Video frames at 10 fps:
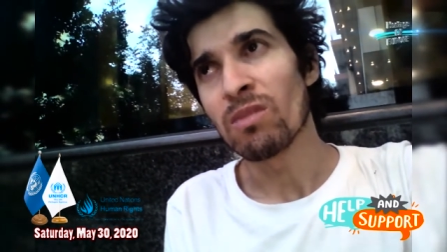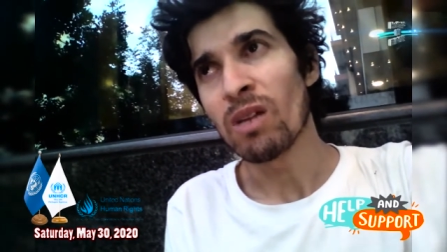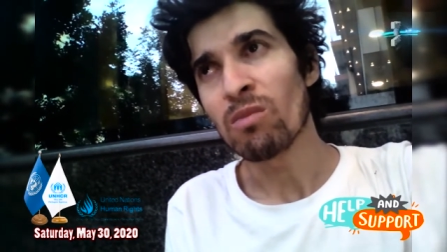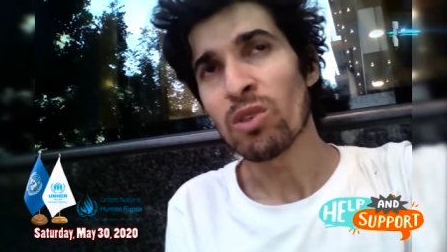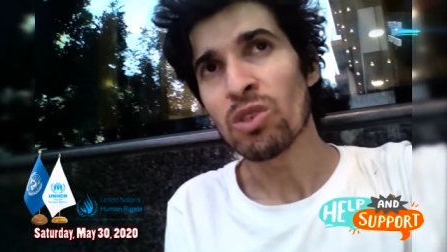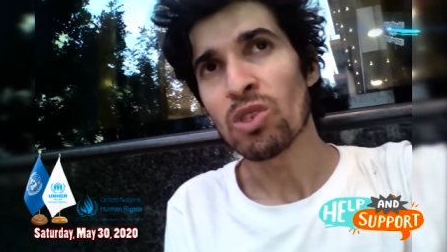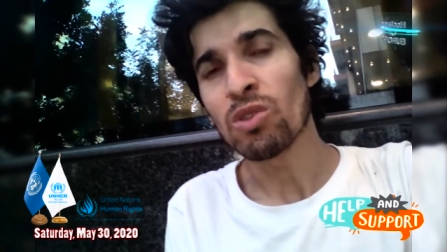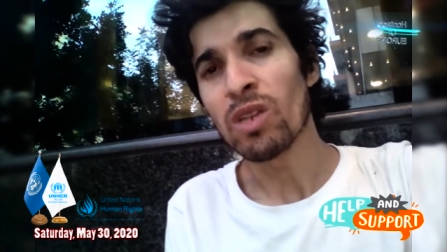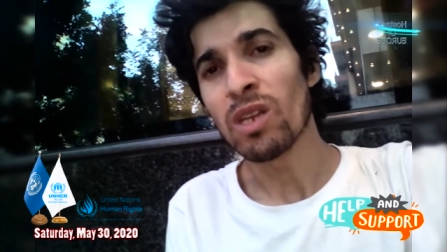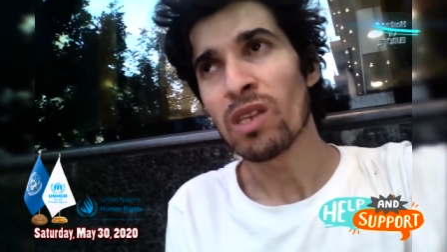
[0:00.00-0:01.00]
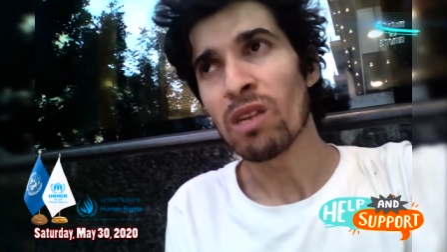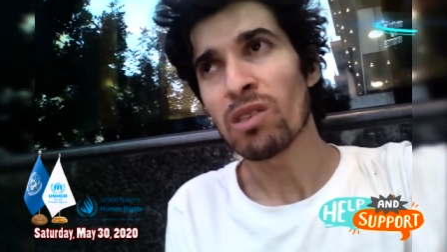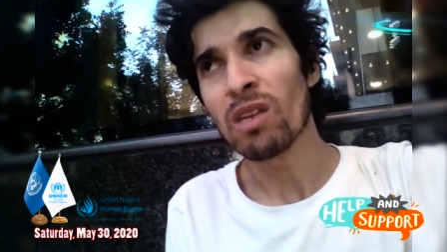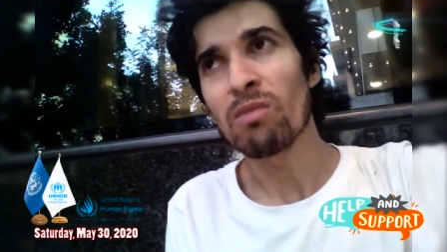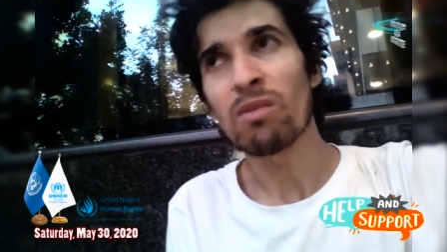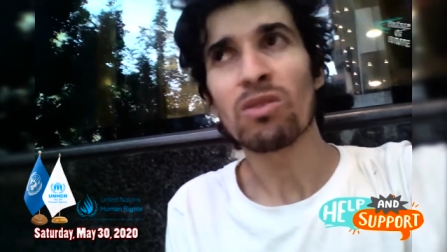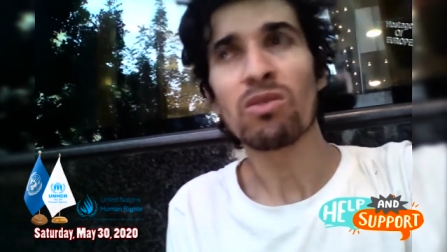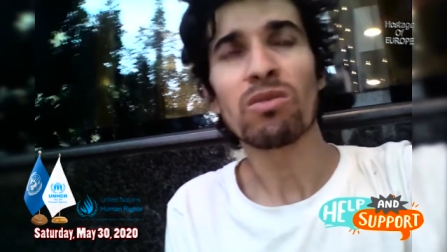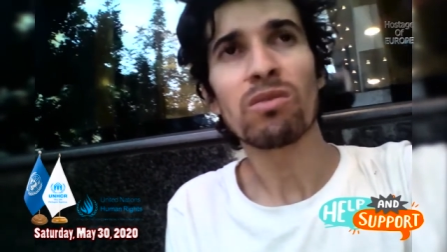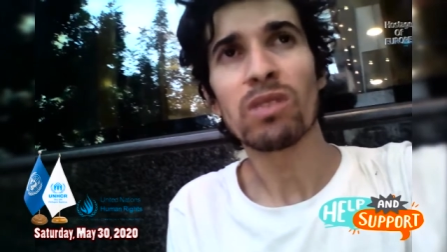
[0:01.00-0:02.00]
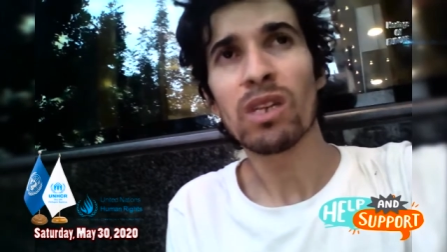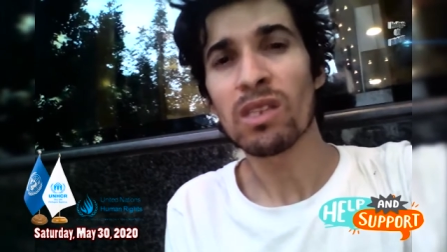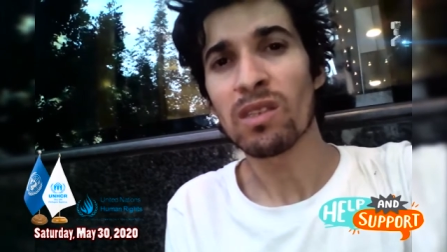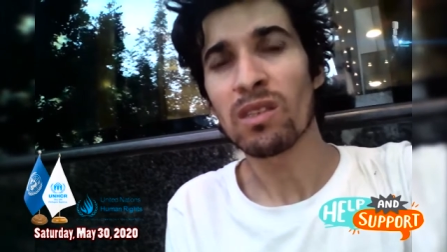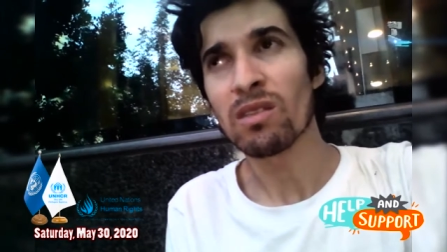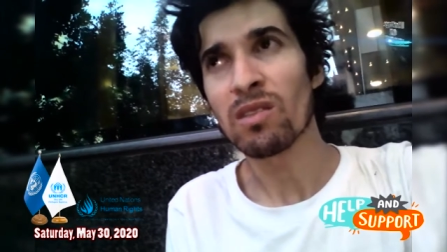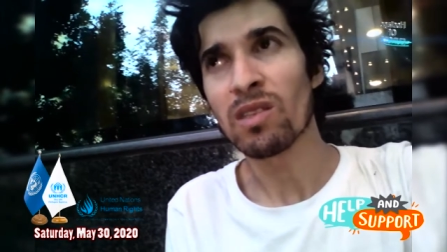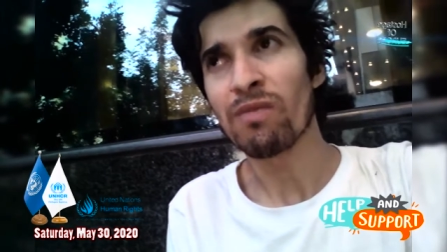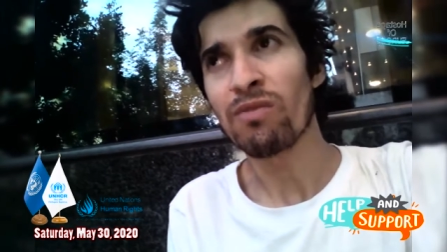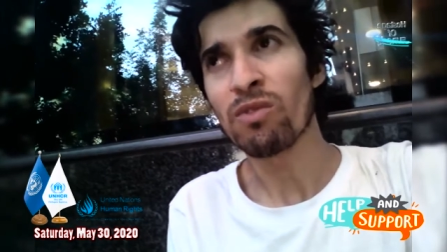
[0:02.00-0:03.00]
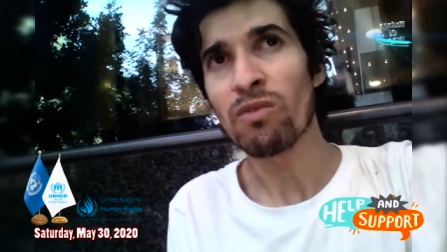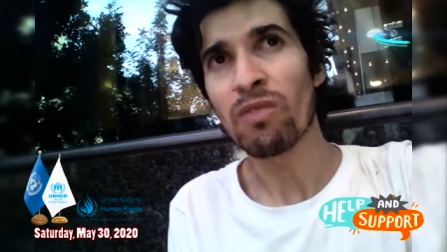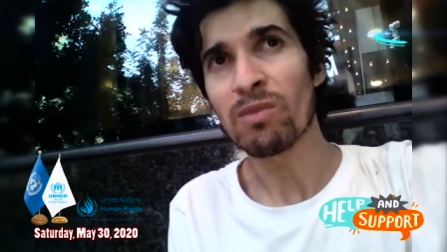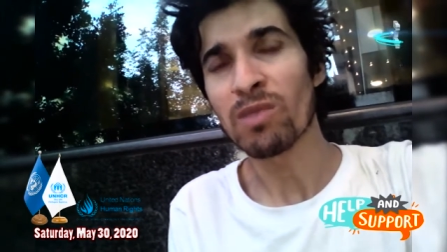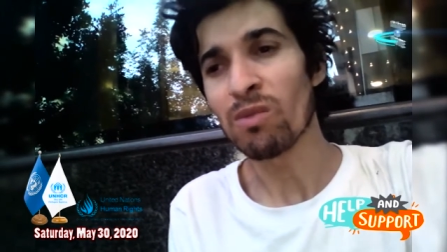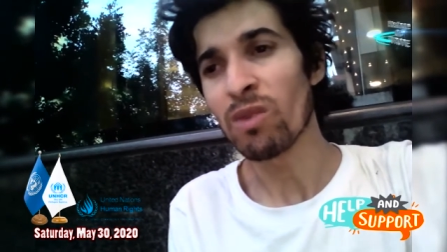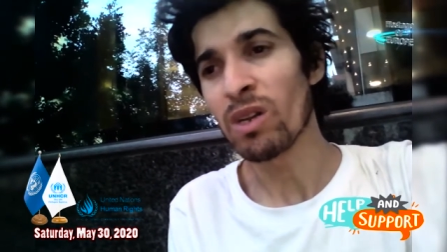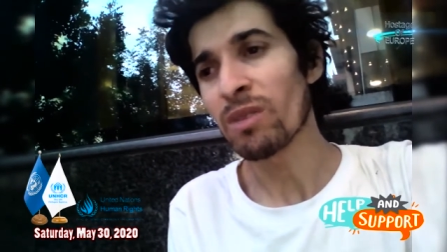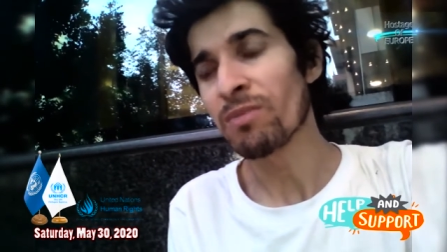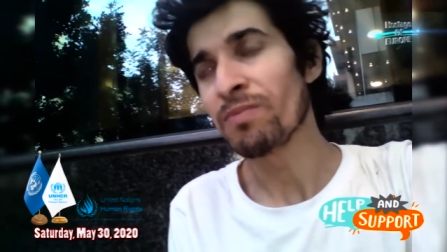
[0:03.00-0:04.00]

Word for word: almost two days I was able to get some food from somewhere.